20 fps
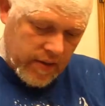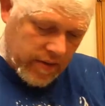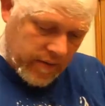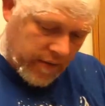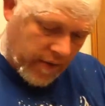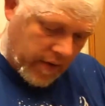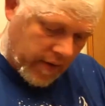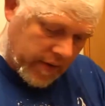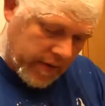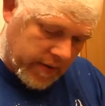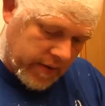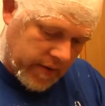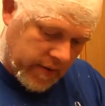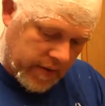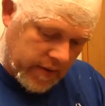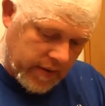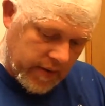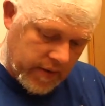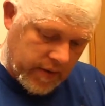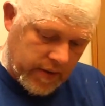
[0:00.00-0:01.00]
as far as
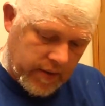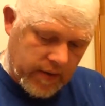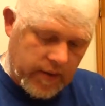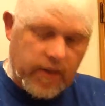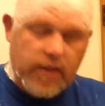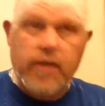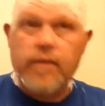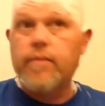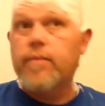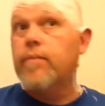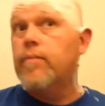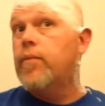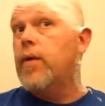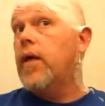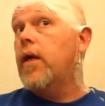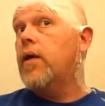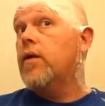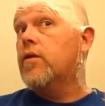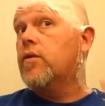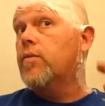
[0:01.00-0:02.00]

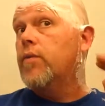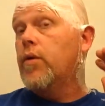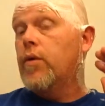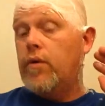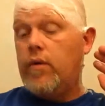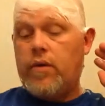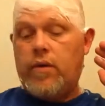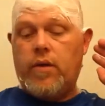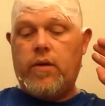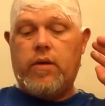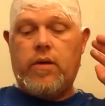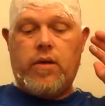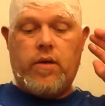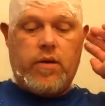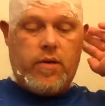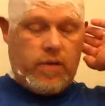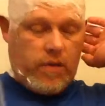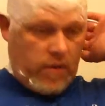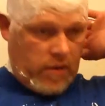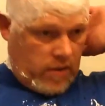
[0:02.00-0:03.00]
being smooth and
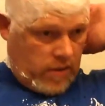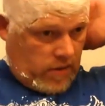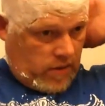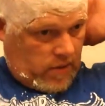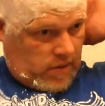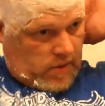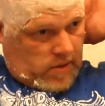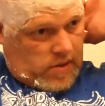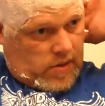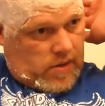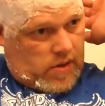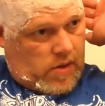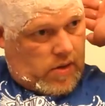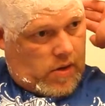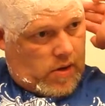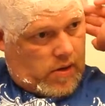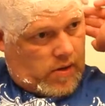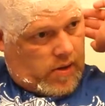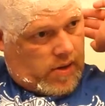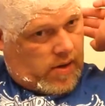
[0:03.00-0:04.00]

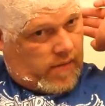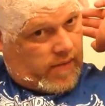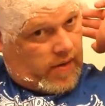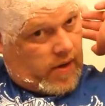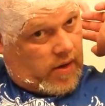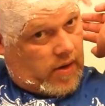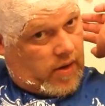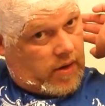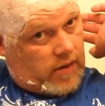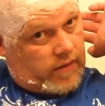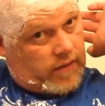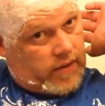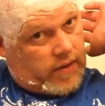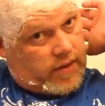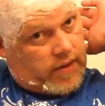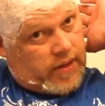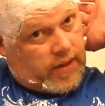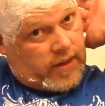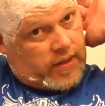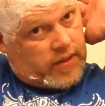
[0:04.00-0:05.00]
not having a lot of
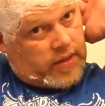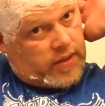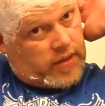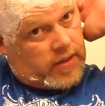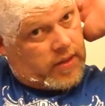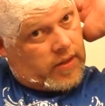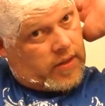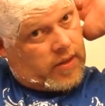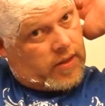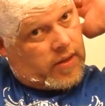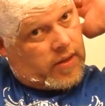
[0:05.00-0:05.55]
irritation.